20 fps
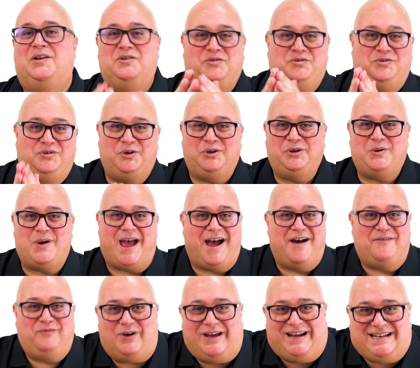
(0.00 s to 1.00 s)
Do you
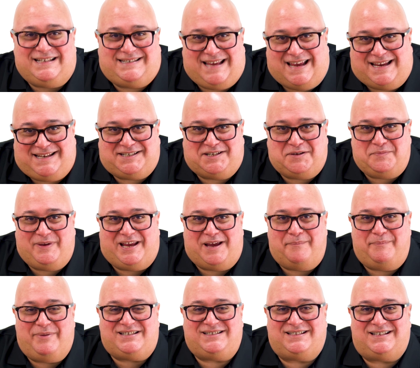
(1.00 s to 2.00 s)
have what it takes to be a
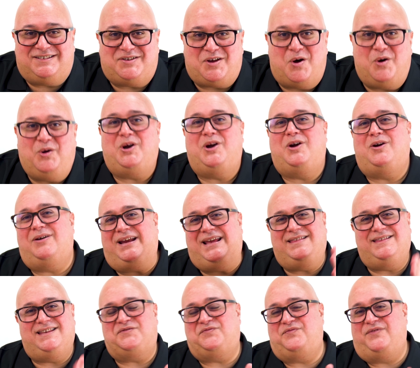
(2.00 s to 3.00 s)
business owner?
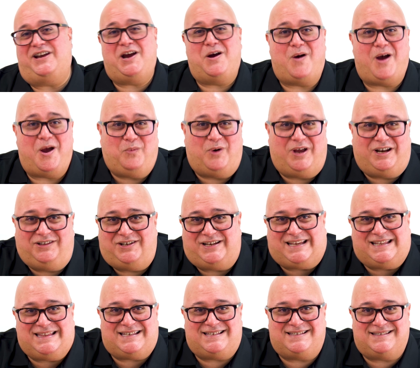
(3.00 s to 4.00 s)
In this video, I wanna look
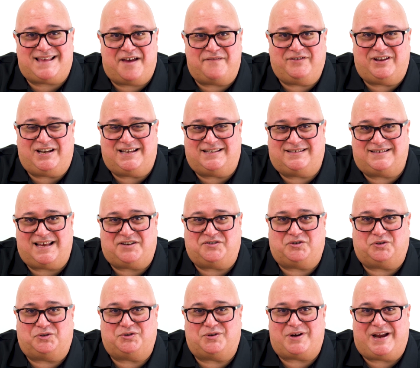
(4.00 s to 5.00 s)
at the seven
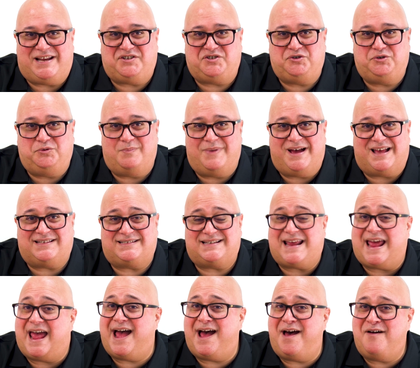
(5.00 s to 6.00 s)
essential traits you must
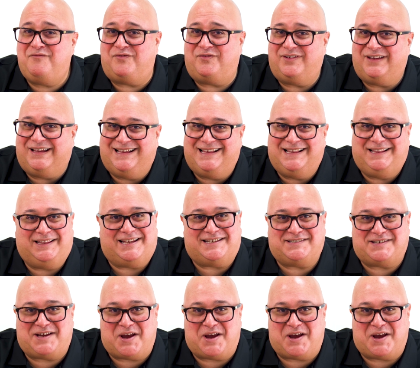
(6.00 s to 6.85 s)
have. Let's